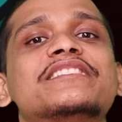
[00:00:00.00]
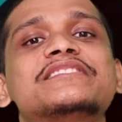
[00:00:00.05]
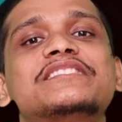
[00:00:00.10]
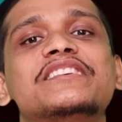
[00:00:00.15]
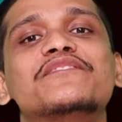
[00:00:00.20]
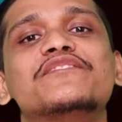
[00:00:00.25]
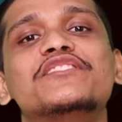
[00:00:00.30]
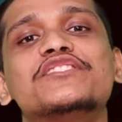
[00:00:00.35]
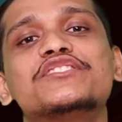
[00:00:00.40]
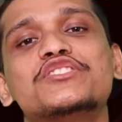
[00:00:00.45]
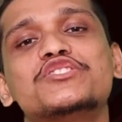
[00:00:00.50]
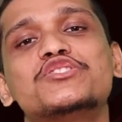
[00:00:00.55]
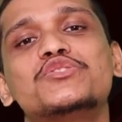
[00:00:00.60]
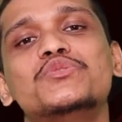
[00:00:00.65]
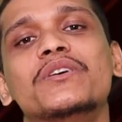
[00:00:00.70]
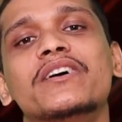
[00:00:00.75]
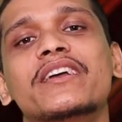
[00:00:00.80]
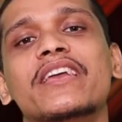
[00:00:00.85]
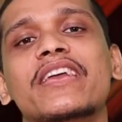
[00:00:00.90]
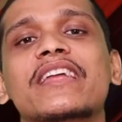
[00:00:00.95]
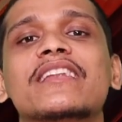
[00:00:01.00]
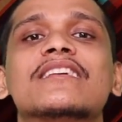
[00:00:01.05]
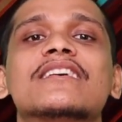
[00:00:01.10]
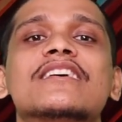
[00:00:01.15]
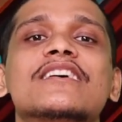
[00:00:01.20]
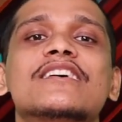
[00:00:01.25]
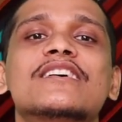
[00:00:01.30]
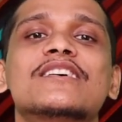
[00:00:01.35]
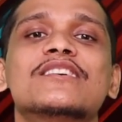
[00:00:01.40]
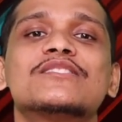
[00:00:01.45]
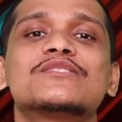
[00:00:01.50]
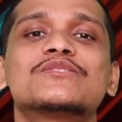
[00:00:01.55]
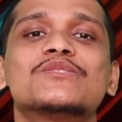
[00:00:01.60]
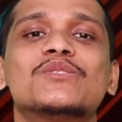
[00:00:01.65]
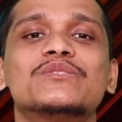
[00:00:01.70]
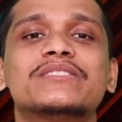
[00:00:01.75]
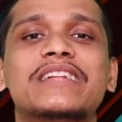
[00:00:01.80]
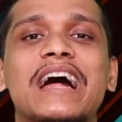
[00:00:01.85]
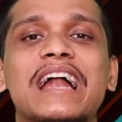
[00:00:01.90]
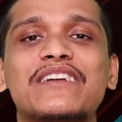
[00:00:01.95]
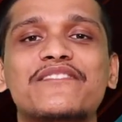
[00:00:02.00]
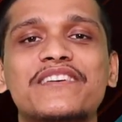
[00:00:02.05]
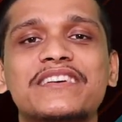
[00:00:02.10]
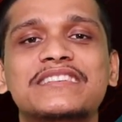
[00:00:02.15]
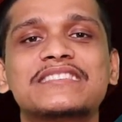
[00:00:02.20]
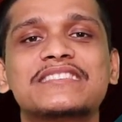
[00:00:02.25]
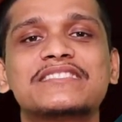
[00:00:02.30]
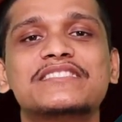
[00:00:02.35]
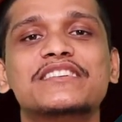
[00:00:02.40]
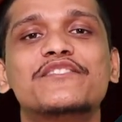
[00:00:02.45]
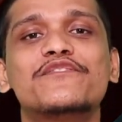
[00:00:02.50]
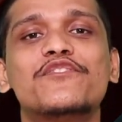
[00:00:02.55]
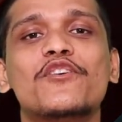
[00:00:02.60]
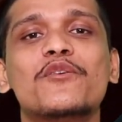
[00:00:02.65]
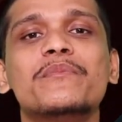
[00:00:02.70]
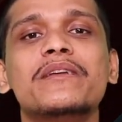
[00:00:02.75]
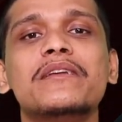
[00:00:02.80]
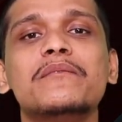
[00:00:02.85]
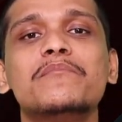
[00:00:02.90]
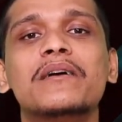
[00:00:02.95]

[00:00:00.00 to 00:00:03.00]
received this issue again. So that fixes it for me,